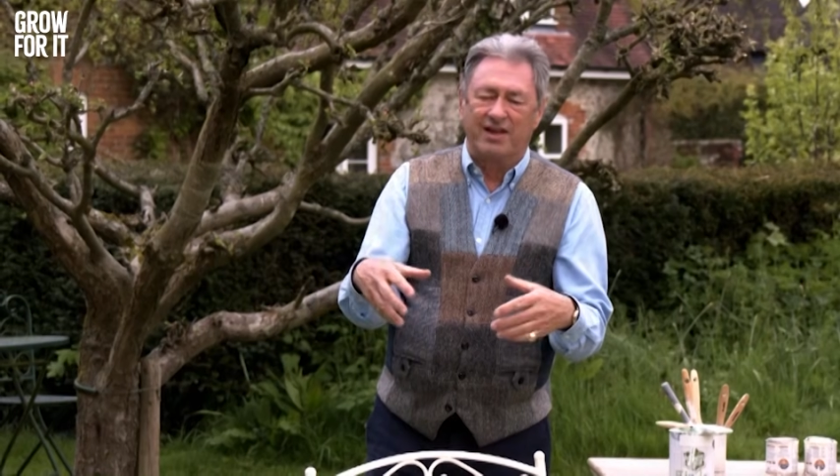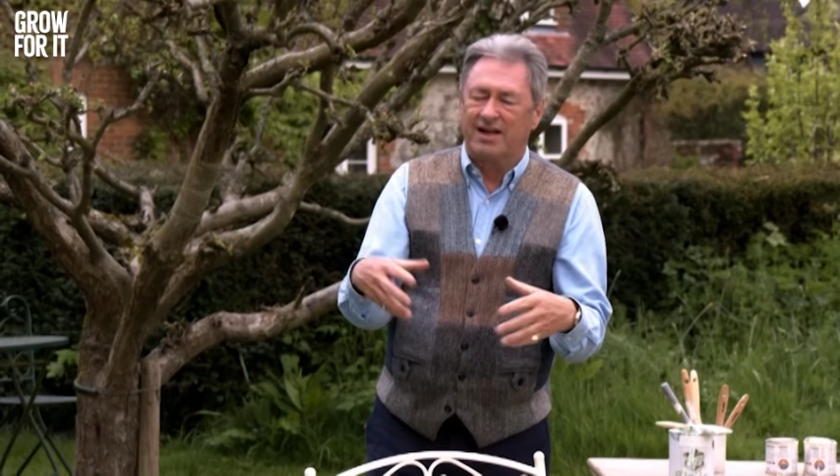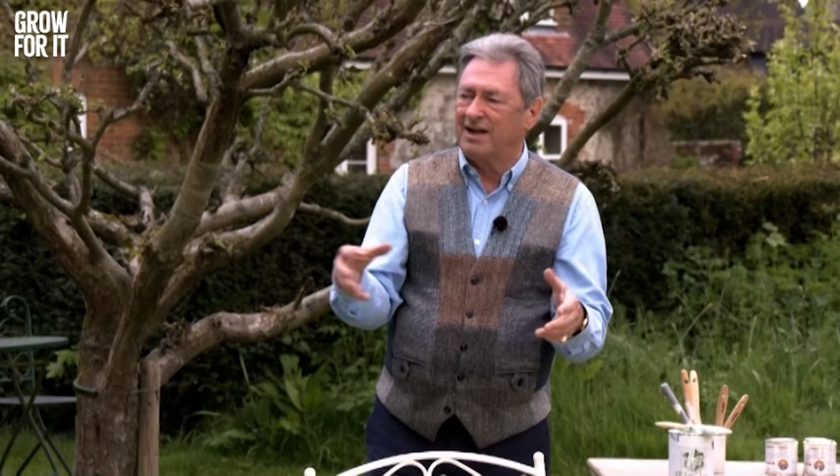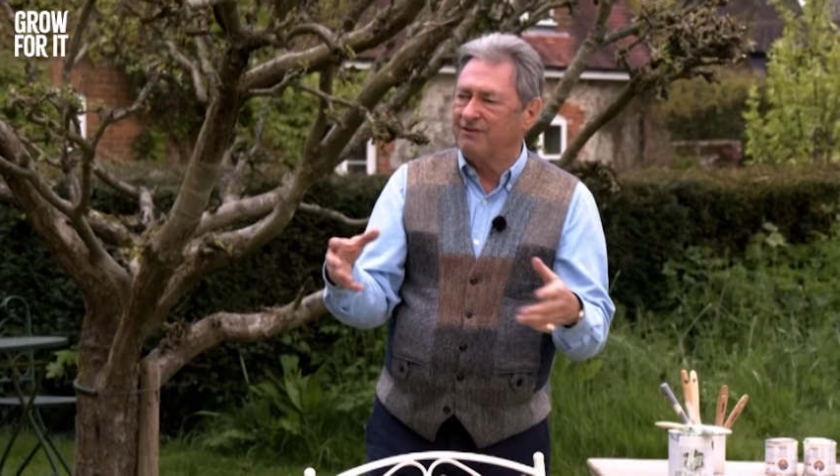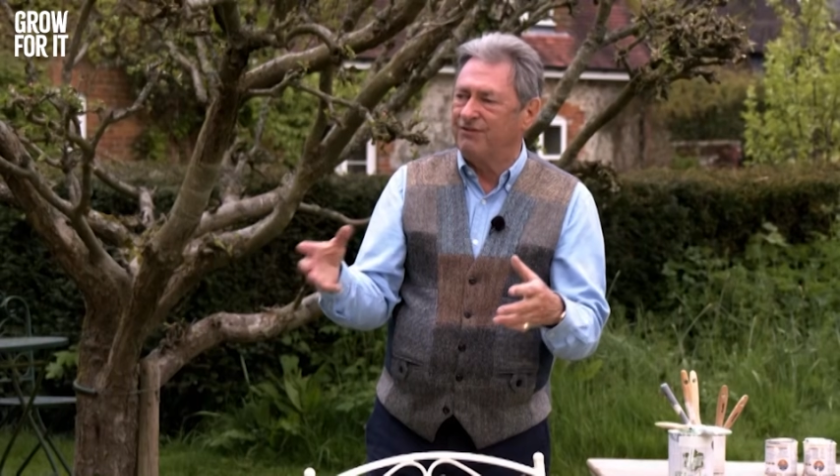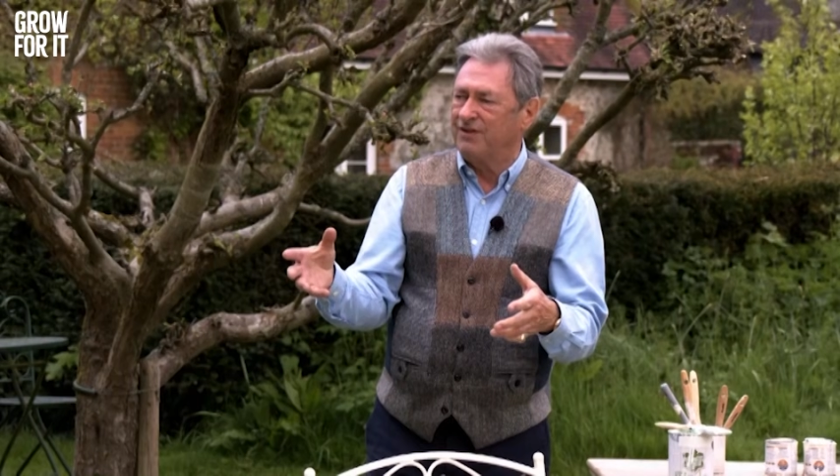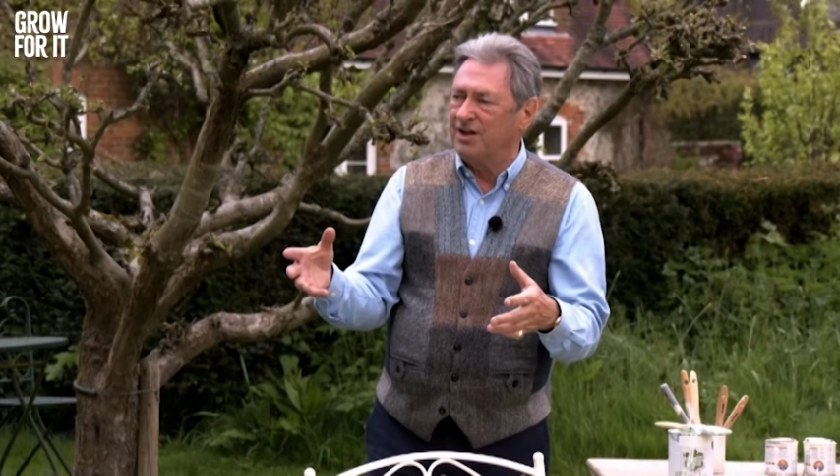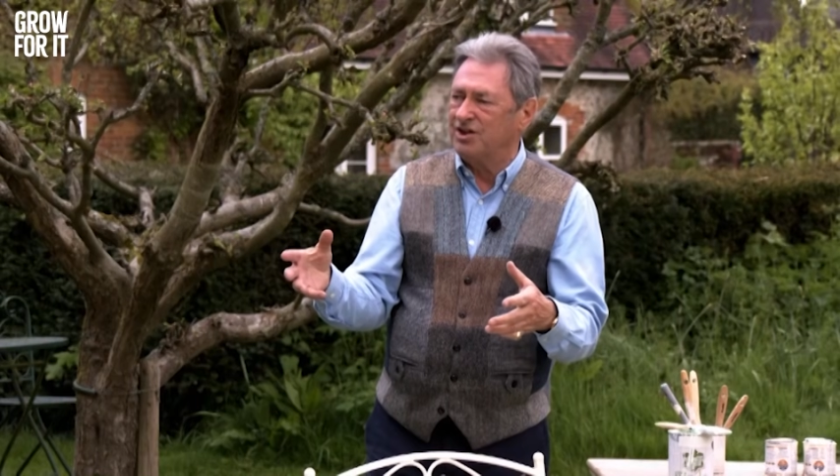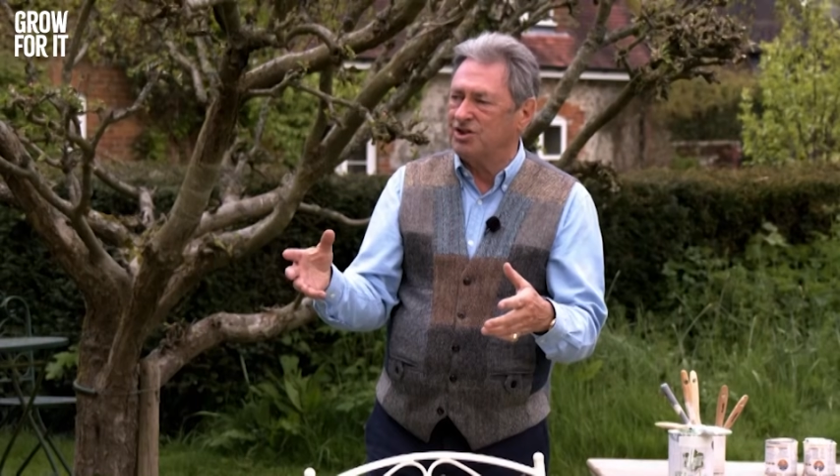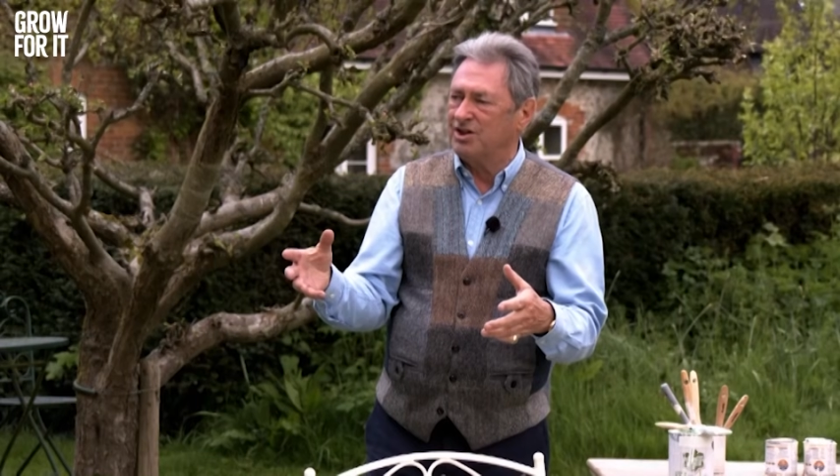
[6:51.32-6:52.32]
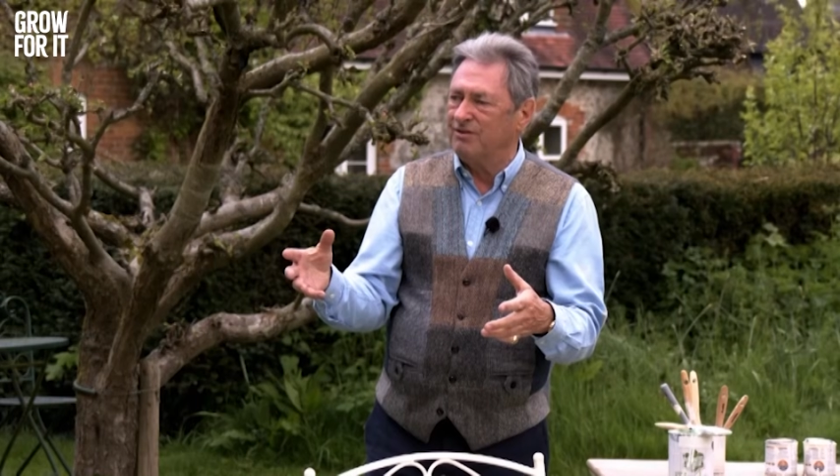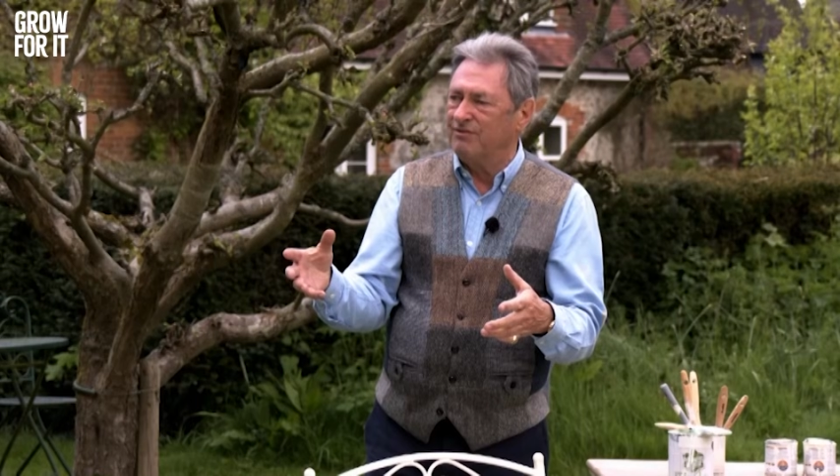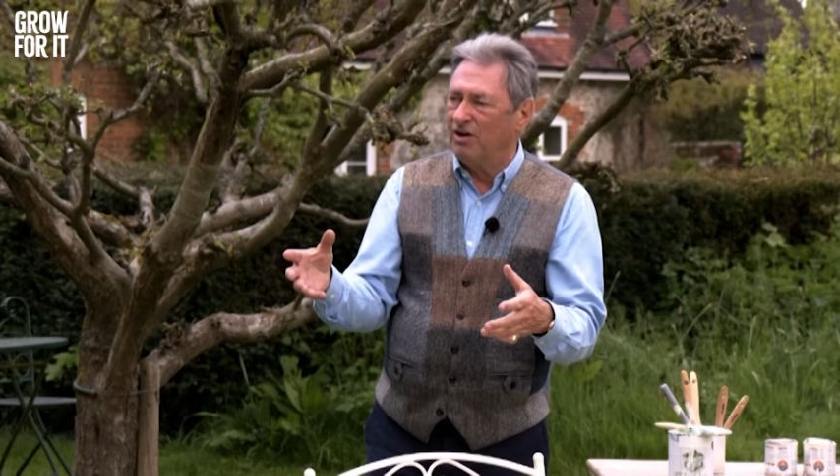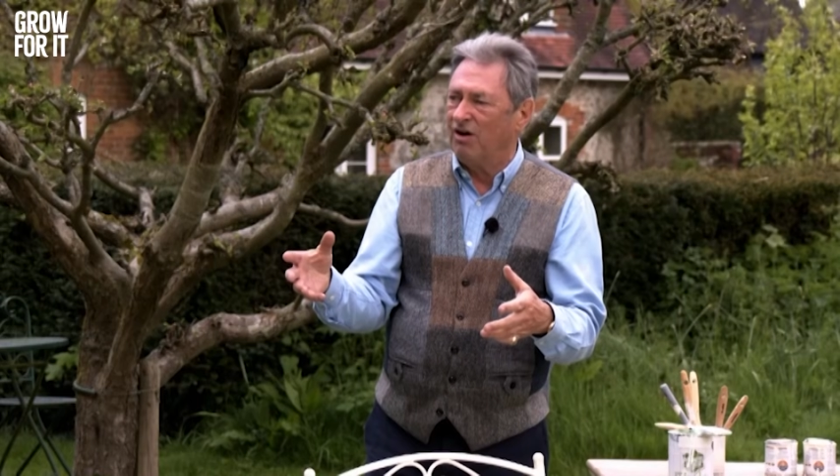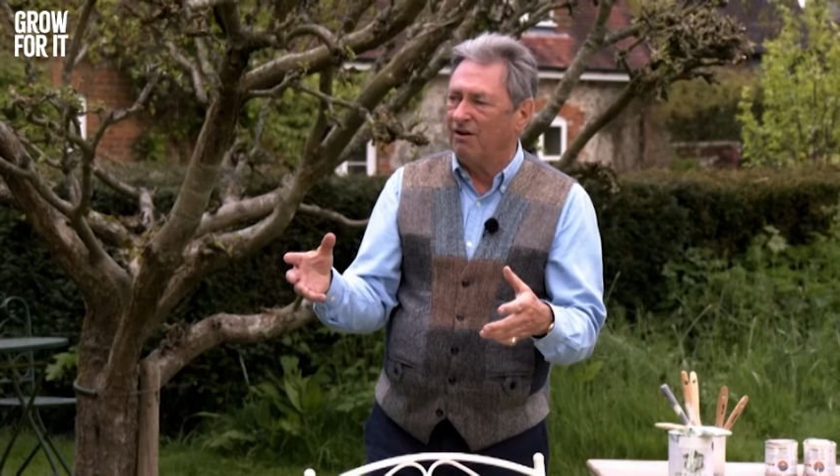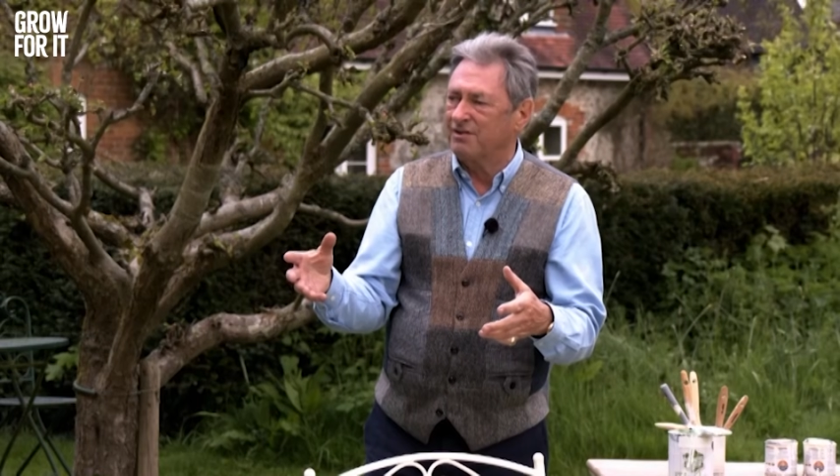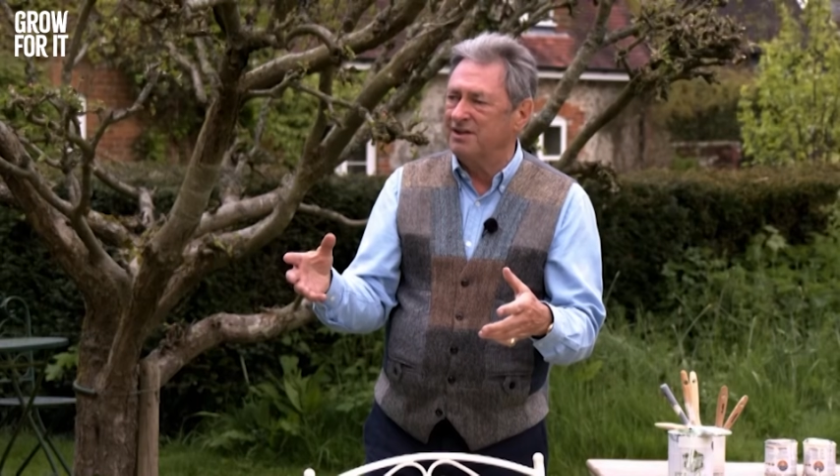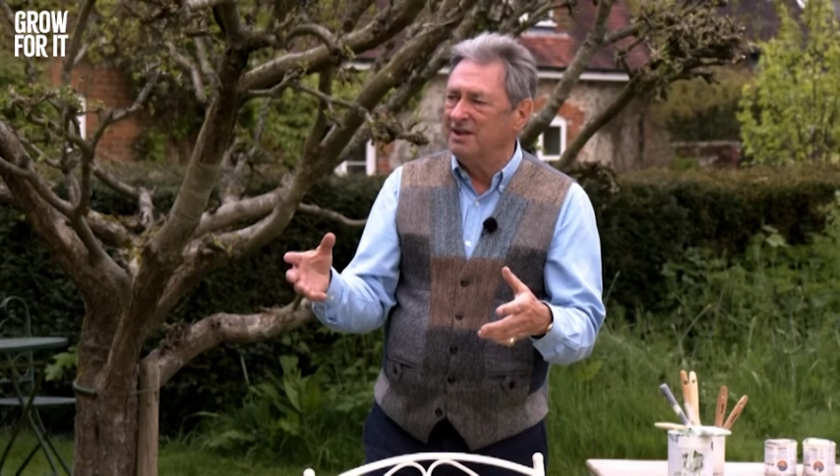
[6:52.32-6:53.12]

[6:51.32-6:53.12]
garden furniture you've got,